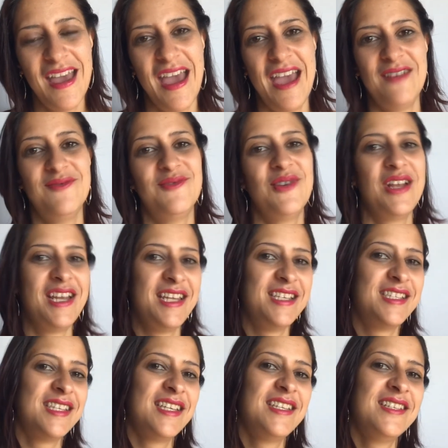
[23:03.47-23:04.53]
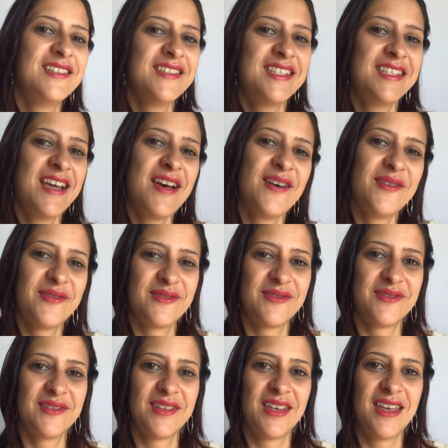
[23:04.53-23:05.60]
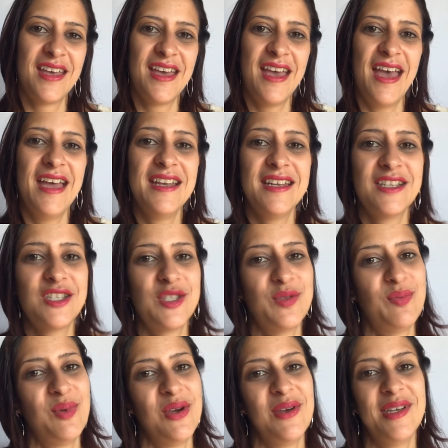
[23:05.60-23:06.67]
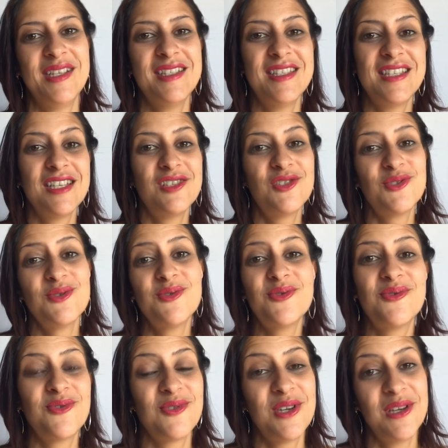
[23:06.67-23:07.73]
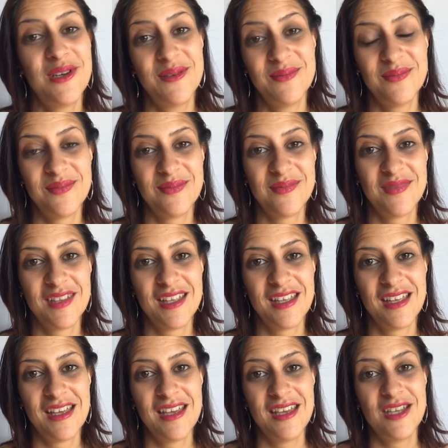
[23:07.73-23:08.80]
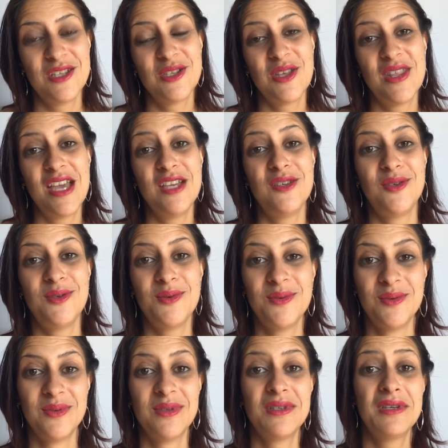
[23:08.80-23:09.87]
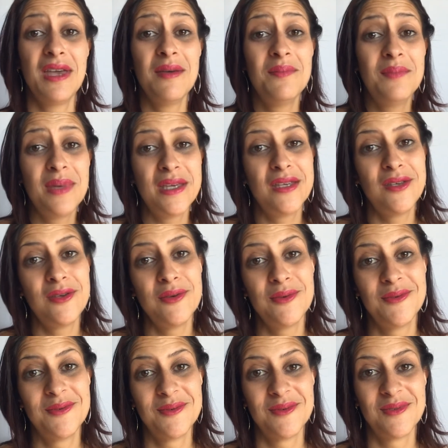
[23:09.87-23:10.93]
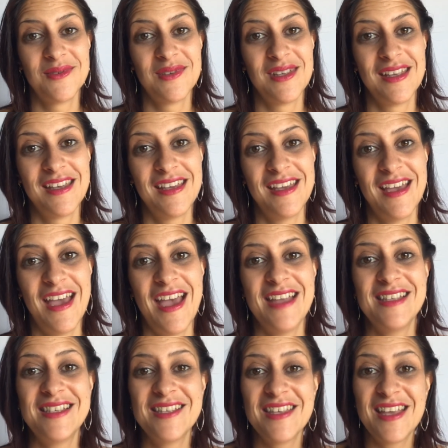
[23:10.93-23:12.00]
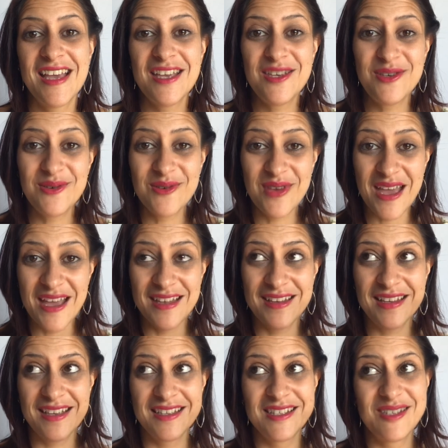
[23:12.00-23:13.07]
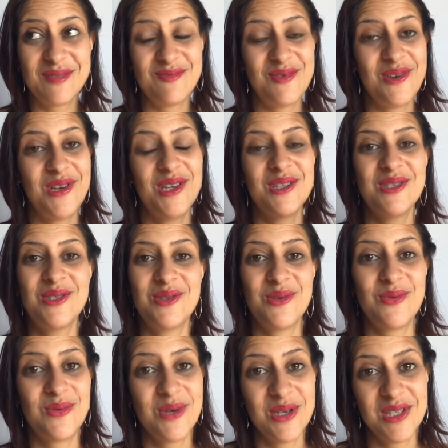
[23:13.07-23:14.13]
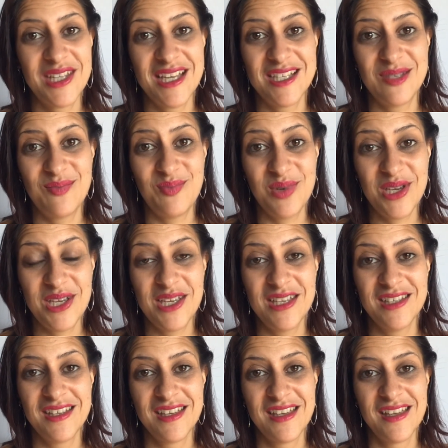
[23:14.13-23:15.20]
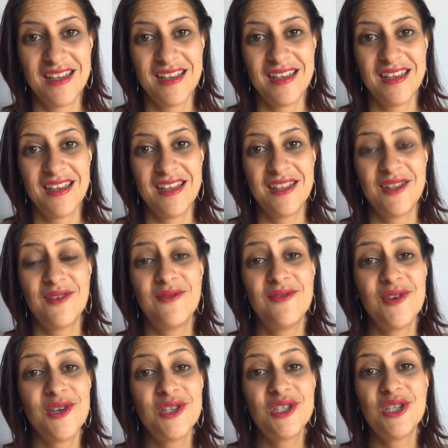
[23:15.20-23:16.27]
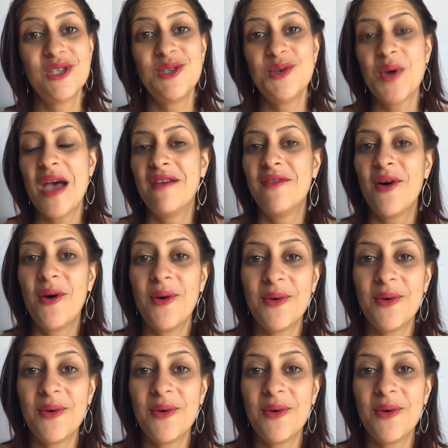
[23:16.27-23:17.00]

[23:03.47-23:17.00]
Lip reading: and releasing yourself and experiencing true freedom so that you can be you and so that you can experience the world as being the version you have